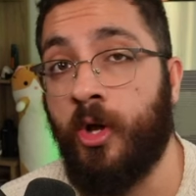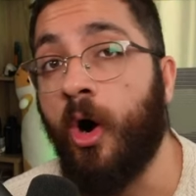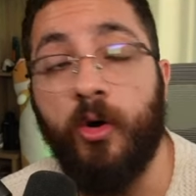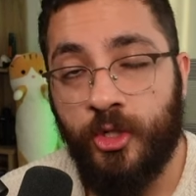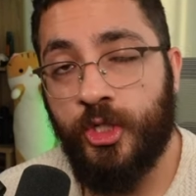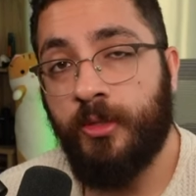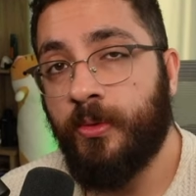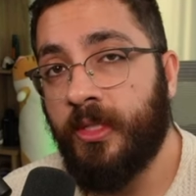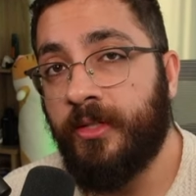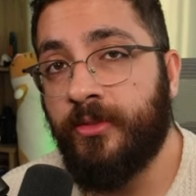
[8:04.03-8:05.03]
all. She
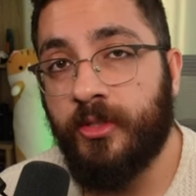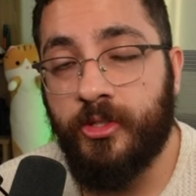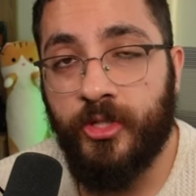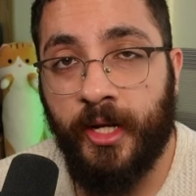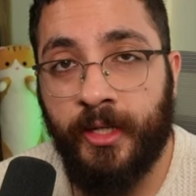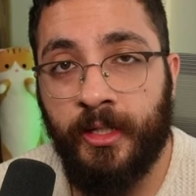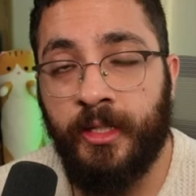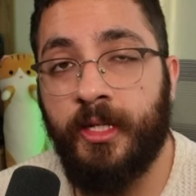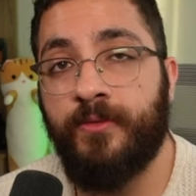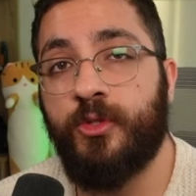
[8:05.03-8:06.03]
will leave you the second
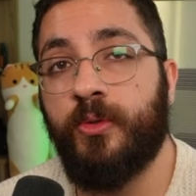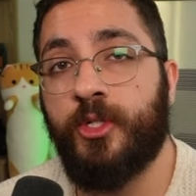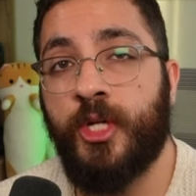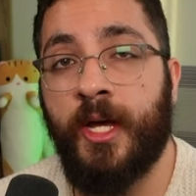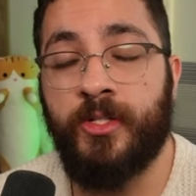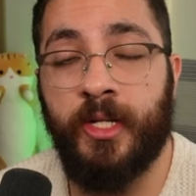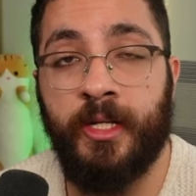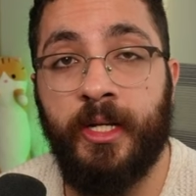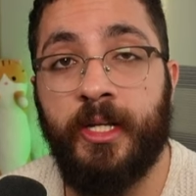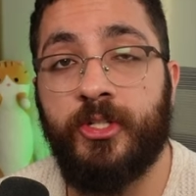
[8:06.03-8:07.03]
he gives you a chance, and
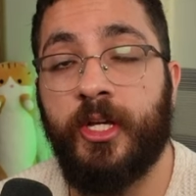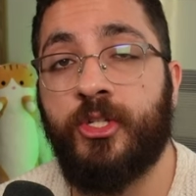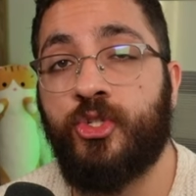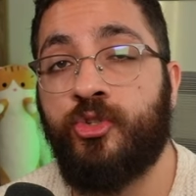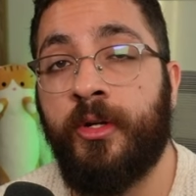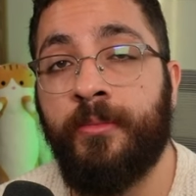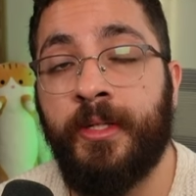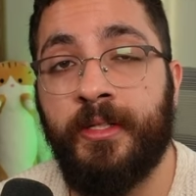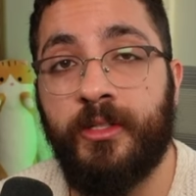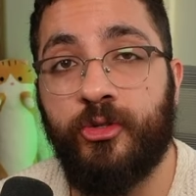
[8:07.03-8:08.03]
it is
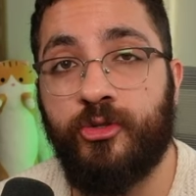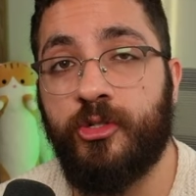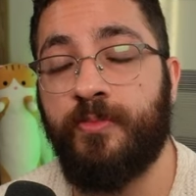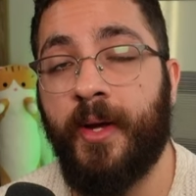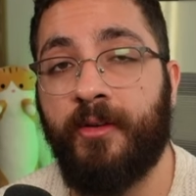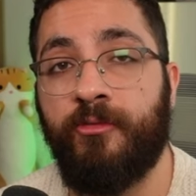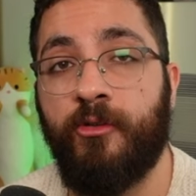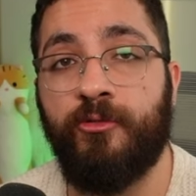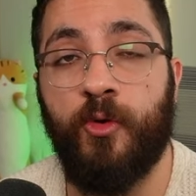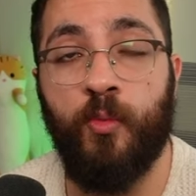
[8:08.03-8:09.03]
extremely
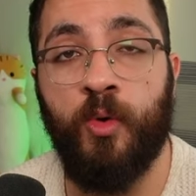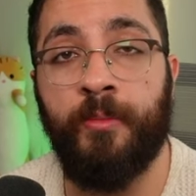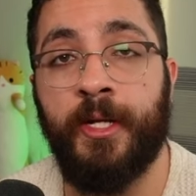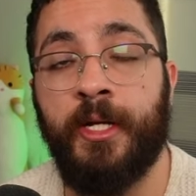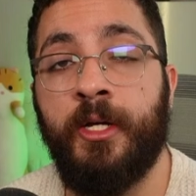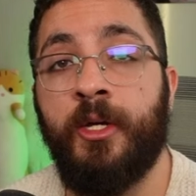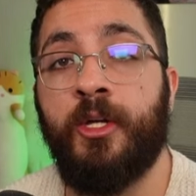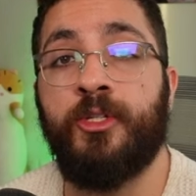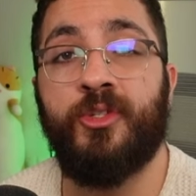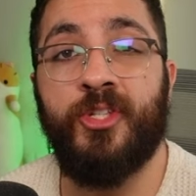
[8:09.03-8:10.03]
disrespectful for a woman
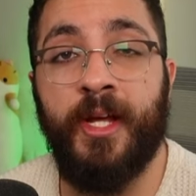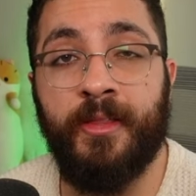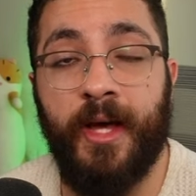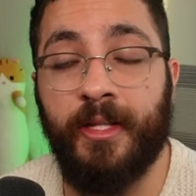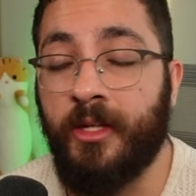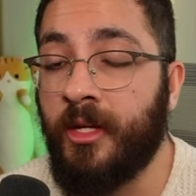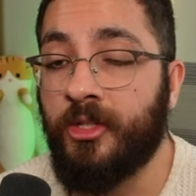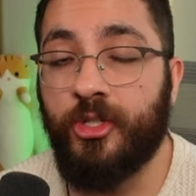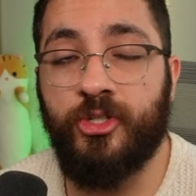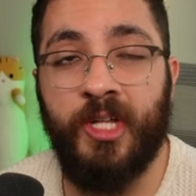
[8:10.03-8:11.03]
to say that.
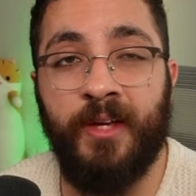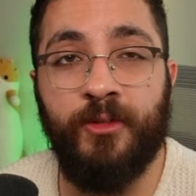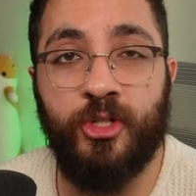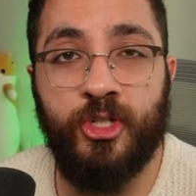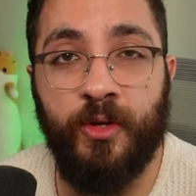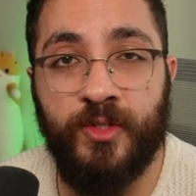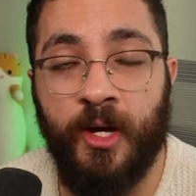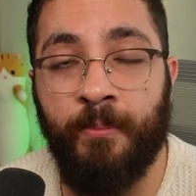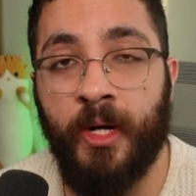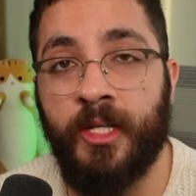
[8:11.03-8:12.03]
Just save yourself
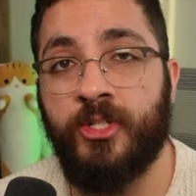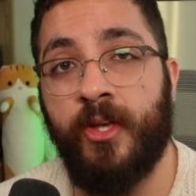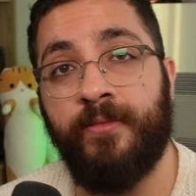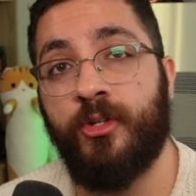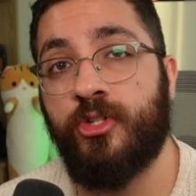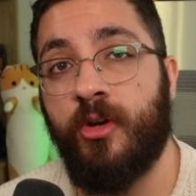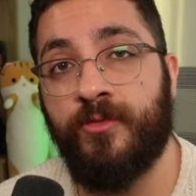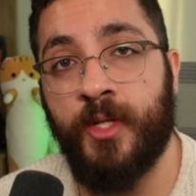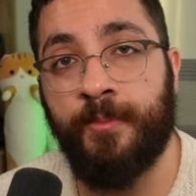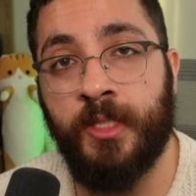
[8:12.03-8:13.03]
some money, save
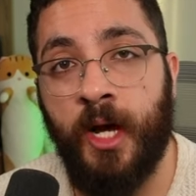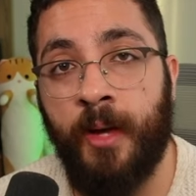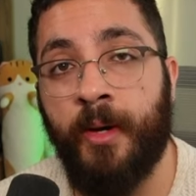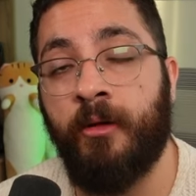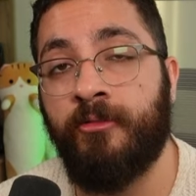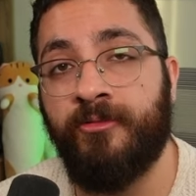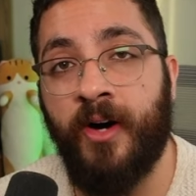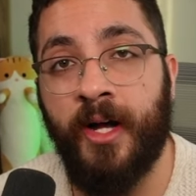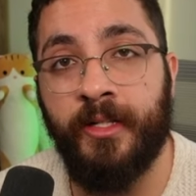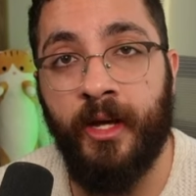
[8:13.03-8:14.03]
yourself some time, and
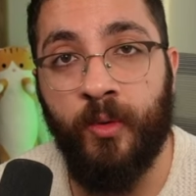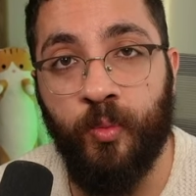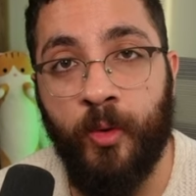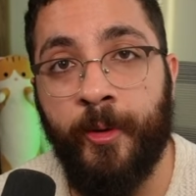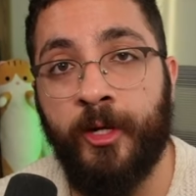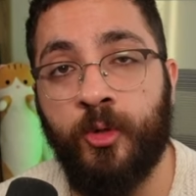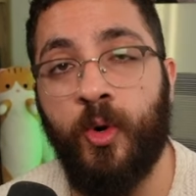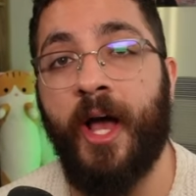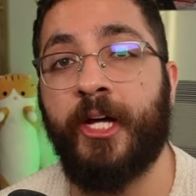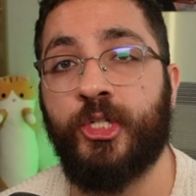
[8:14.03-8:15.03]
find a woman
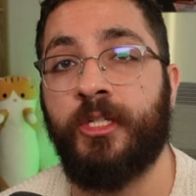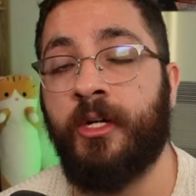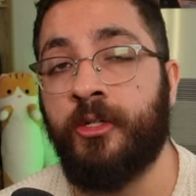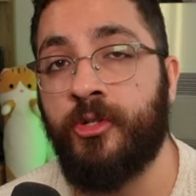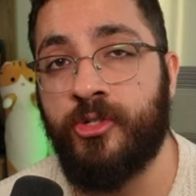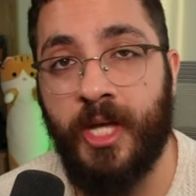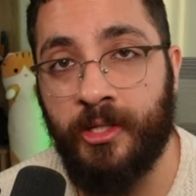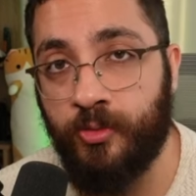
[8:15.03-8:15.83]
who actually understands